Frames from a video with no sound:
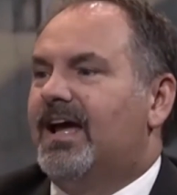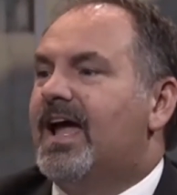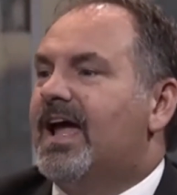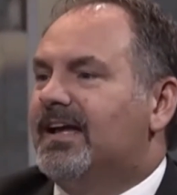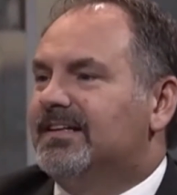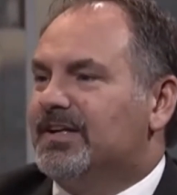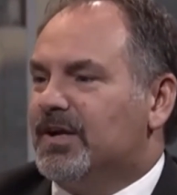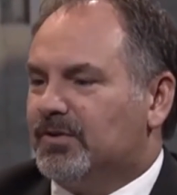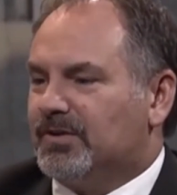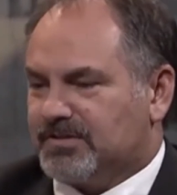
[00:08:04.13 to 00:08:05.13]
And, you
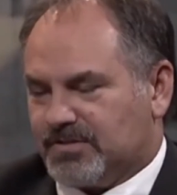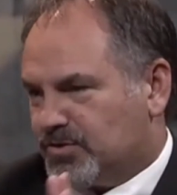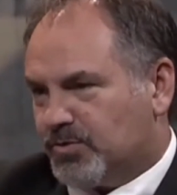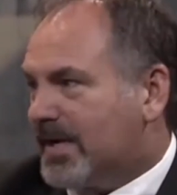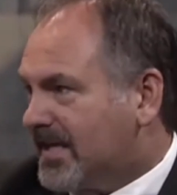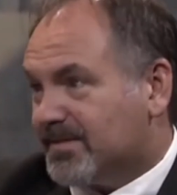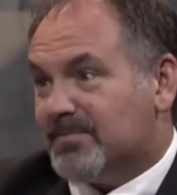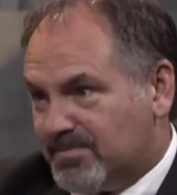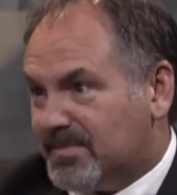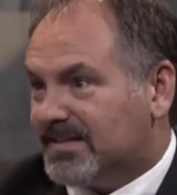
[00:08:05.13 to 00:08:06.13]
know, it's a two week
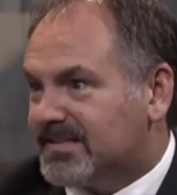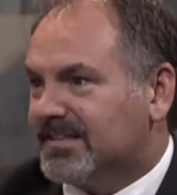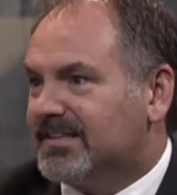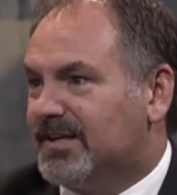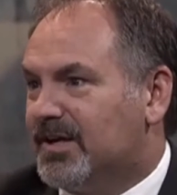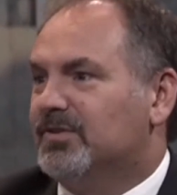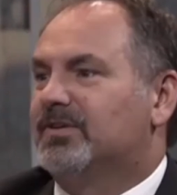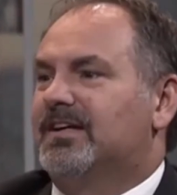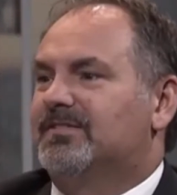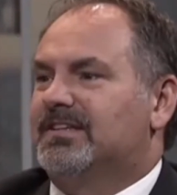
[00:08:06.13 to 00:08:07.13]
commitment, you know,
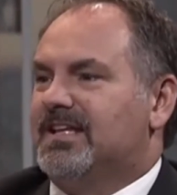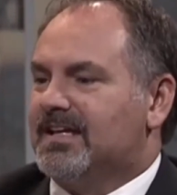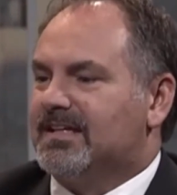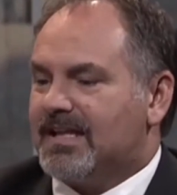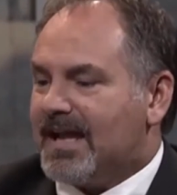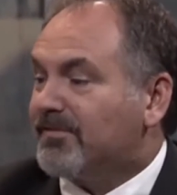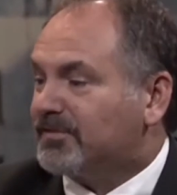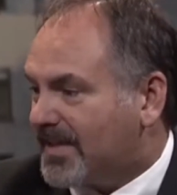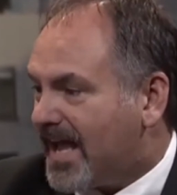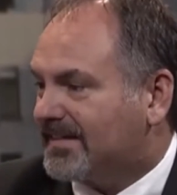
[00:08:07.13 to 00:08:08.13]
kind of a thing. And then
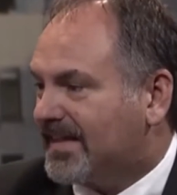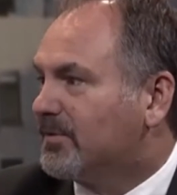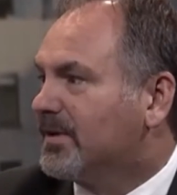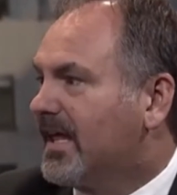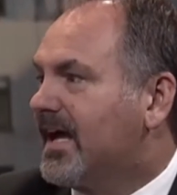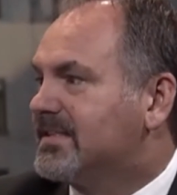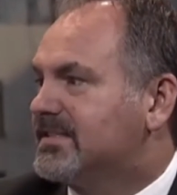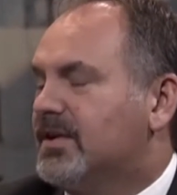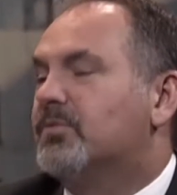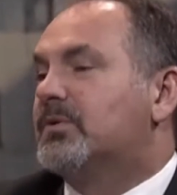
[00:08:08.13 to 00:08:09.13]
after that, they
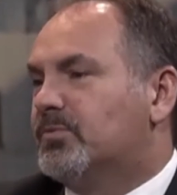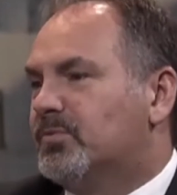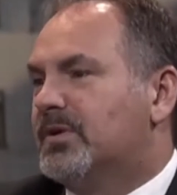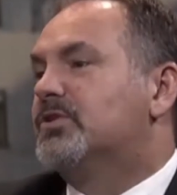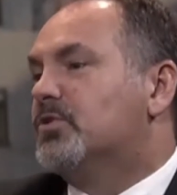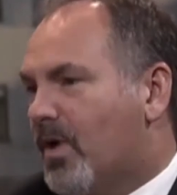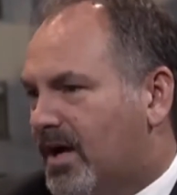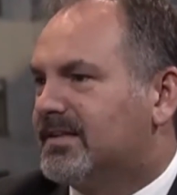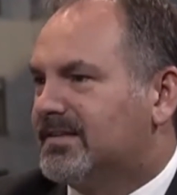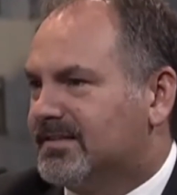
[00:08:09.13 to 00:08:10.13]
realized no, we, we do
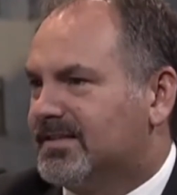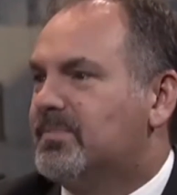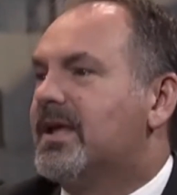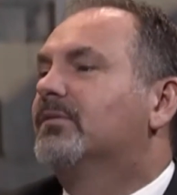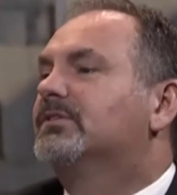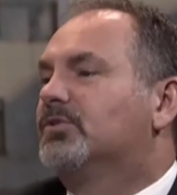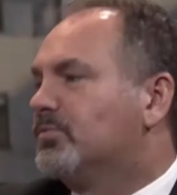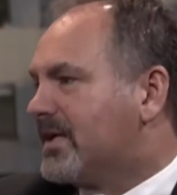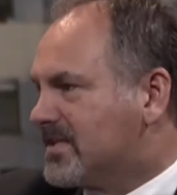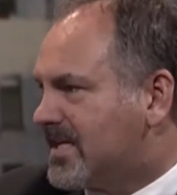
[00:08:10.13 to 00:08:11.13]
want to be able to
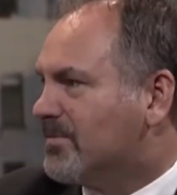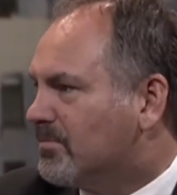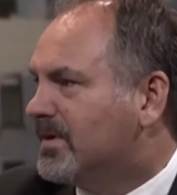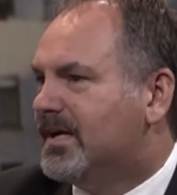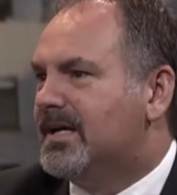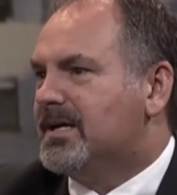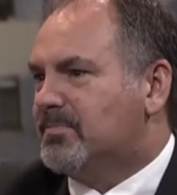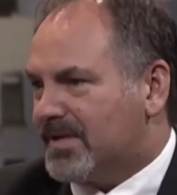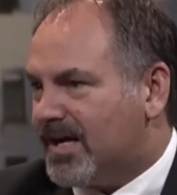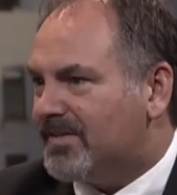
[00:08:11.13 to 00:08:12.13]
reach him
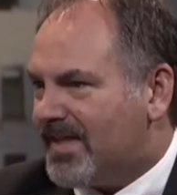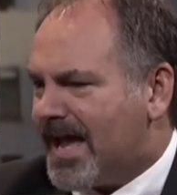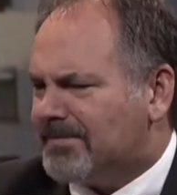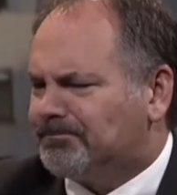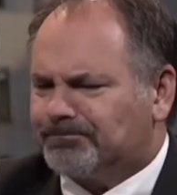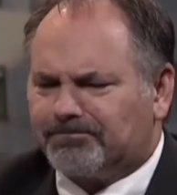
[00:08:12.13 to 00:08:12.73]
beyond that.